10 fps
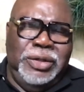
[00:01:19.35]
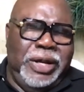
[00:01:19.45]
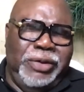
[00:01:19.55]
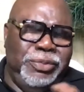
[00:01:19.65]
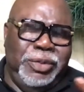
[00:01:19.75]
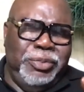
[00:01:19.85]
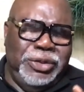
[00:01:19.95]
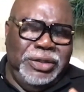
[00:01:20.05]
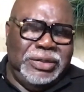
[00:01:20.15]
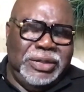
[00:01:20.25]
And I remember
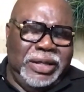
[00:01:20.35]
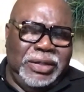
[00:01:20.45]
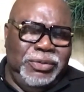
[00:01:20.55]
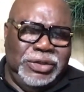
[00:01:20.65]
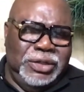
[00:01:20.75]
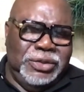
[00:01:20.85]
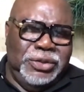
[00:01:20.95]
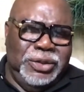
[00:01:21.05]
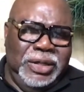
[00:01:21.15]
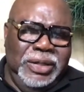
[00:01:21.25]
this like it was
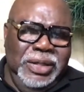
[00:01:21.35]
yesterday.